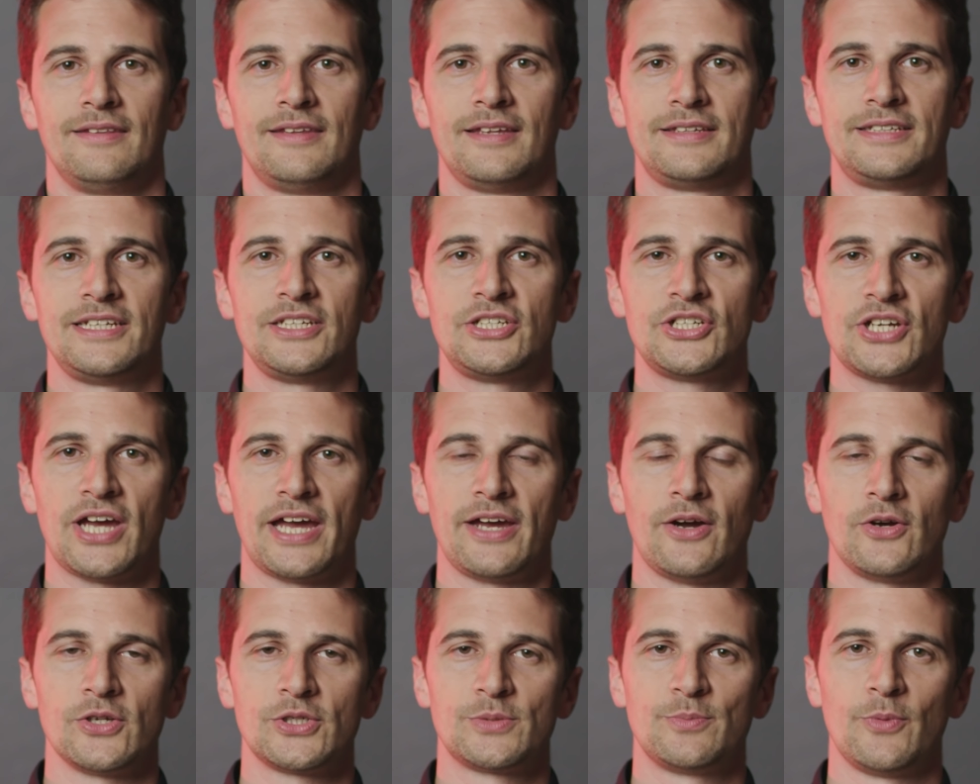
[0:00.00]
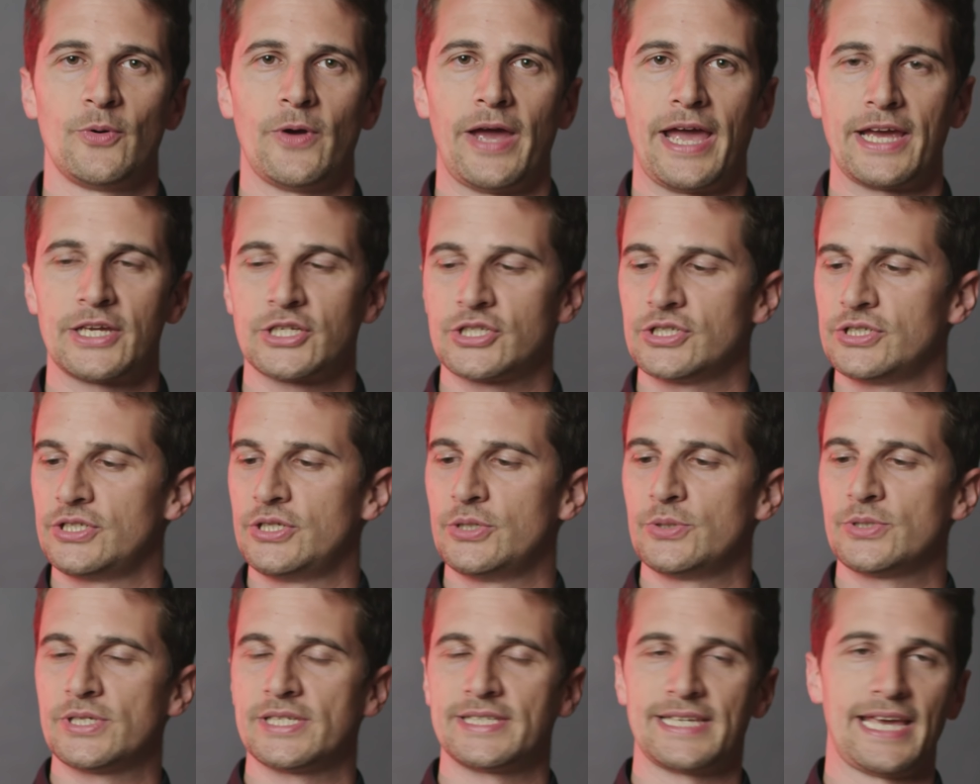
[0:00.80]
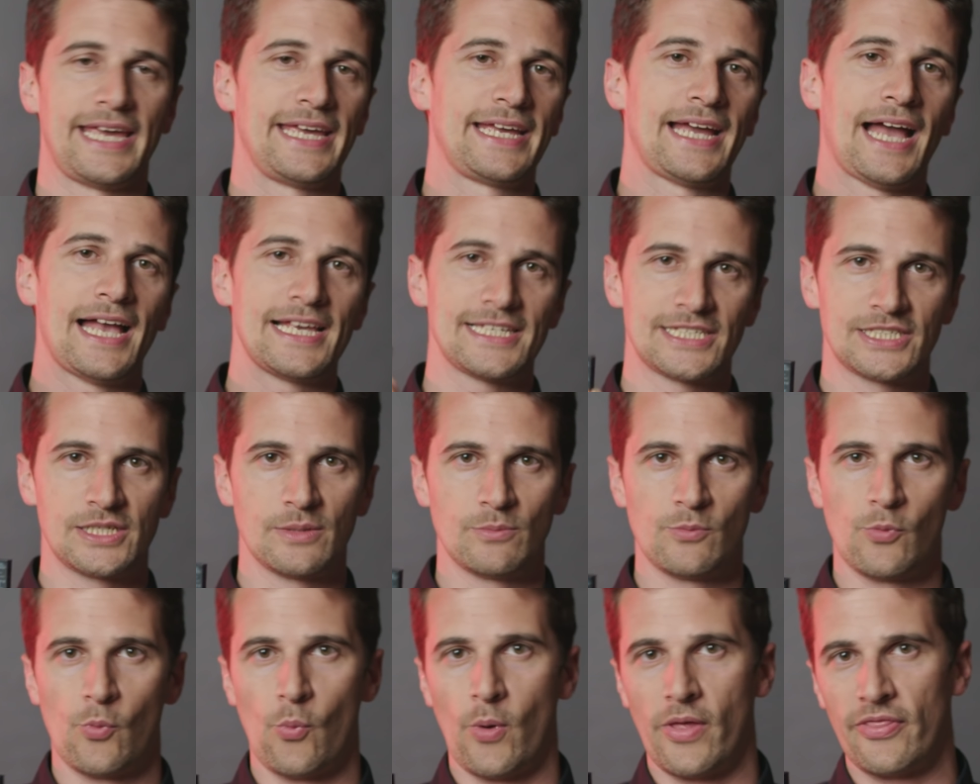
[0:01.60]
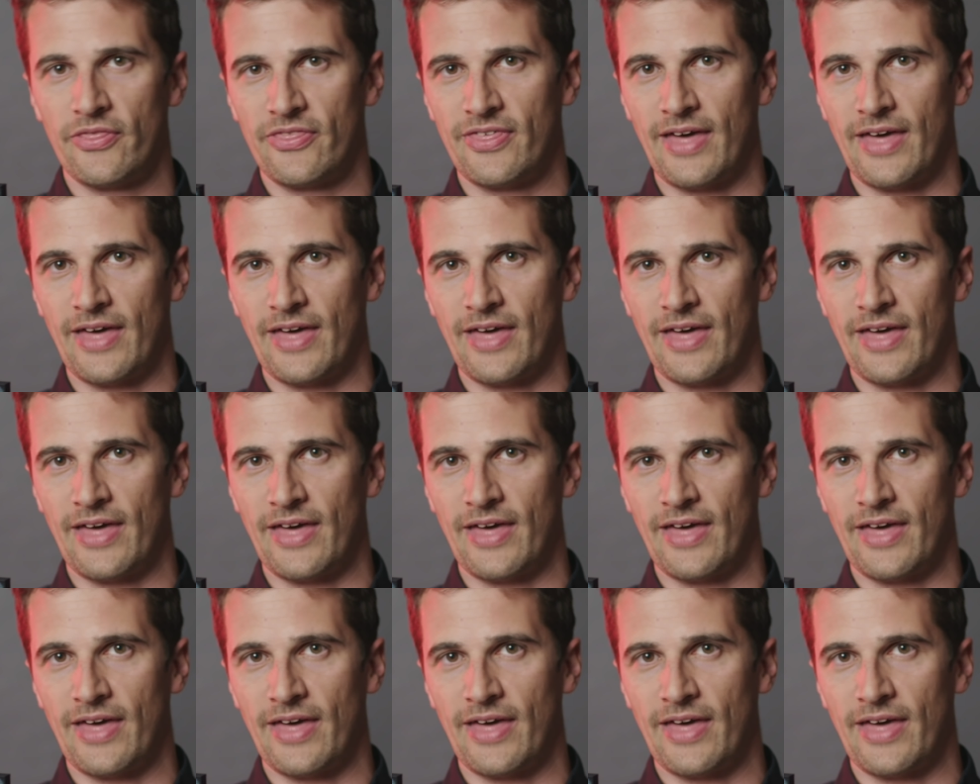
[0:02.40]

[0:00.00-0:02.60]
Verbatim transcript: The D J I Osmo Action uses a custom one